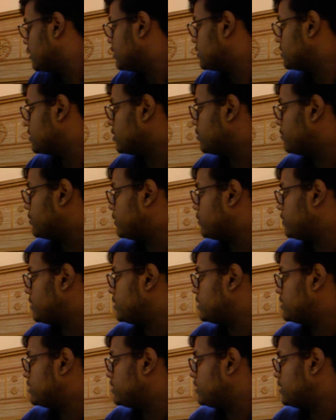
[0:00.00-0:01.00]
So
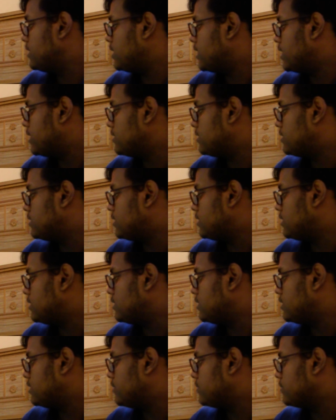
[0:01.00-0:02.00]
between C and
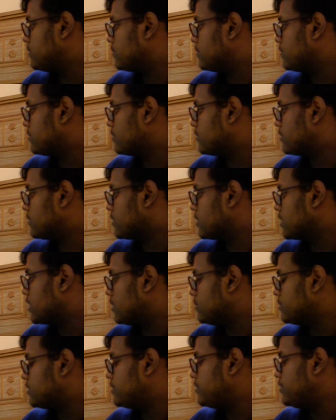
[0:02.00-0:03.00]
D
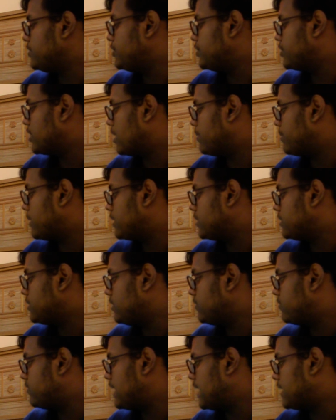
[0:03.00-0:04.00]
comes C sharp and
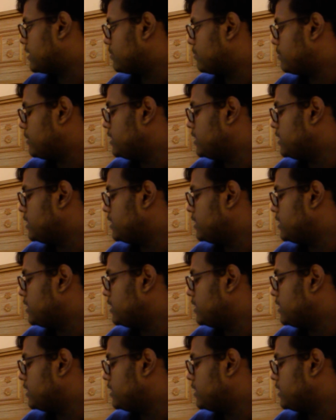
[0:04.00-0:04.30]
D flat.